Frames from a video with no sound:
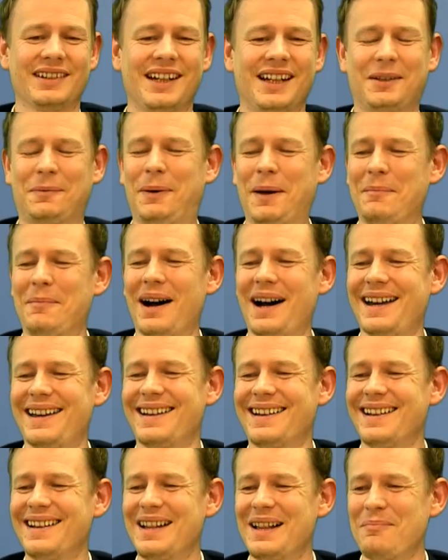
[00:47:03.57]
That's been
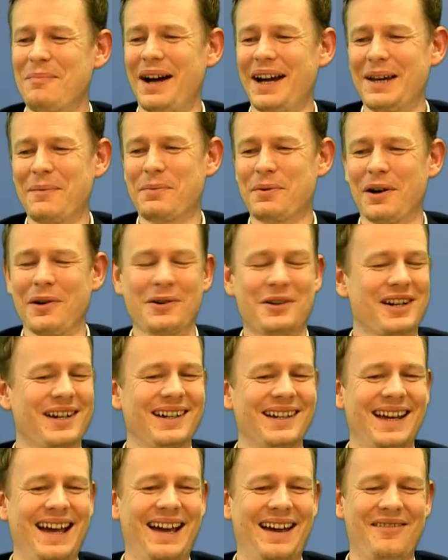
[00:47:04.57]
my approach.
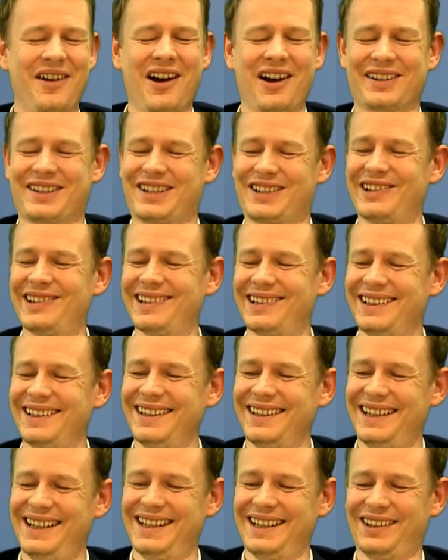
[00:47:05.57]
I'm not sure
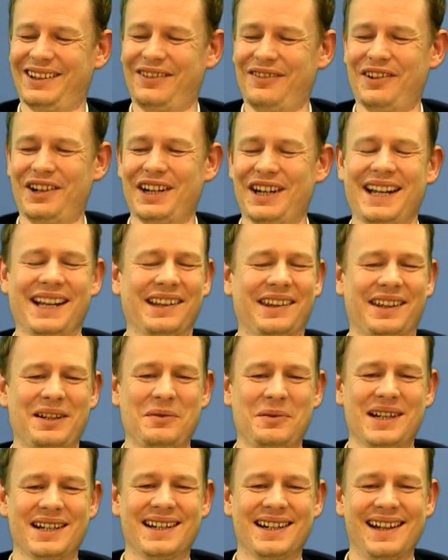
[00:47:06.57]
it's a very healthy
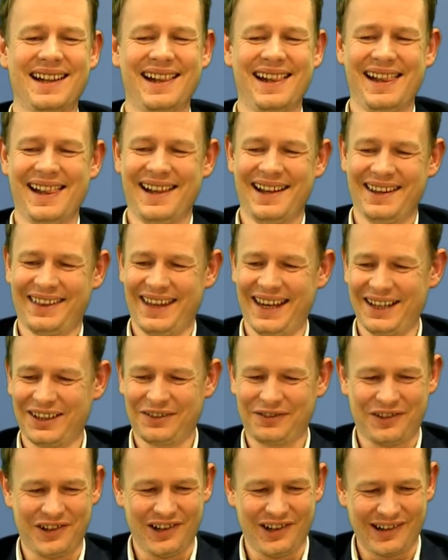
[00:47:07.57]
one. Thanks
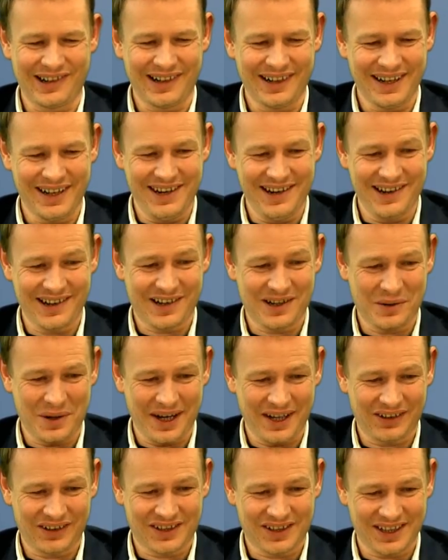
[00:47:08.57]
for your
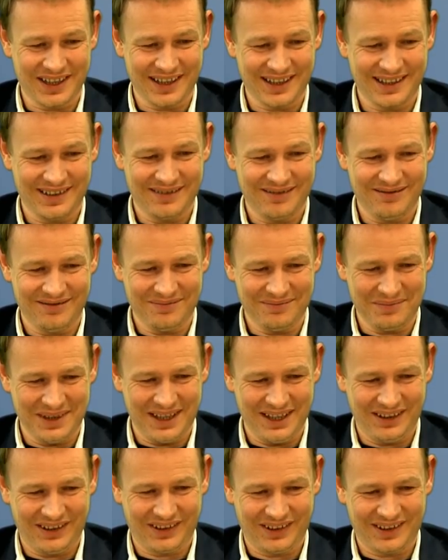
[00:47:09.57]
question,
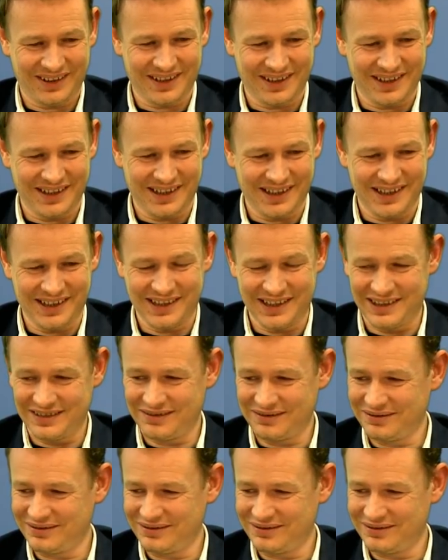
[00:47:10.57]
Mr.